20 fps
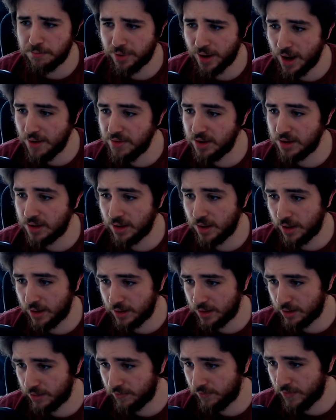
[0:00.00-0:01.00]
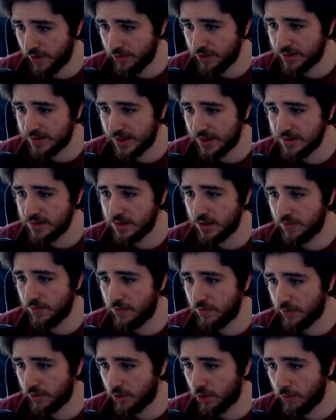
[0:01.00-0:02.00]
private and very
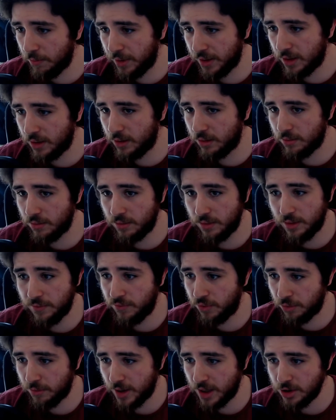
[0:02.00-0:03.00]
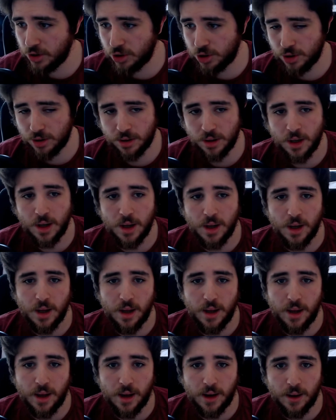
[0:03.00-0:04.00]
sensitive company information
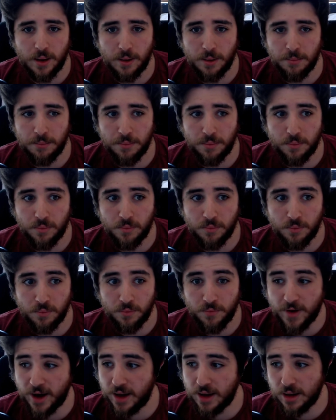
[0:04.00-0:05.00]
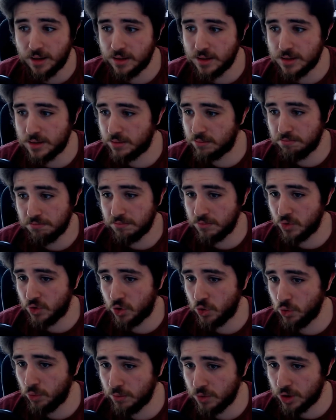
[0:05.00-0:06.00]
via this
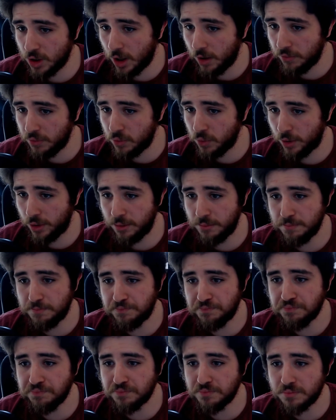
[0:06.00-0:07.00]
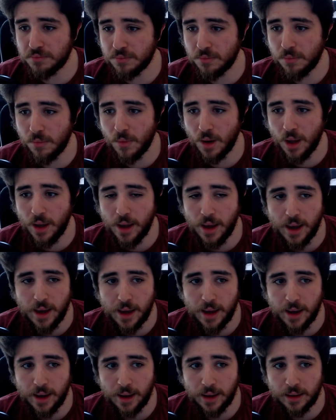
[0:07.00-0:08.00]
Zoom software,
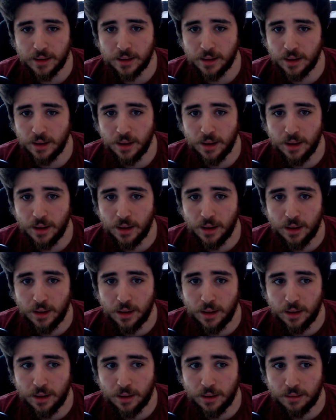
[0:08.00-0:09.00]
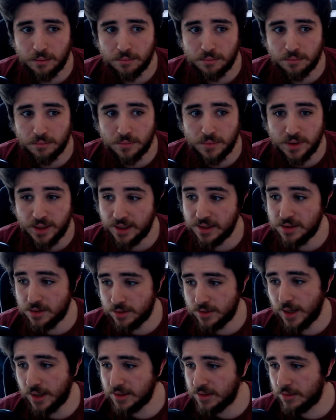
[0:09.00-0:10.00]
and that's
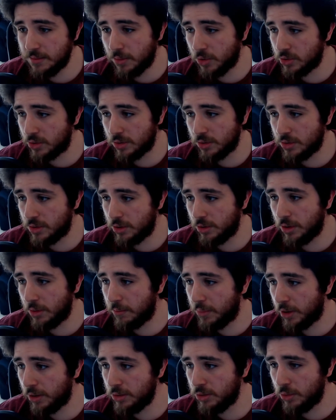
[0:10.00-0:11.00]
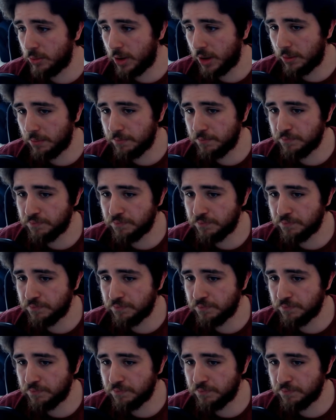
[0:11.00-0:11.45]
the most concerning part to me.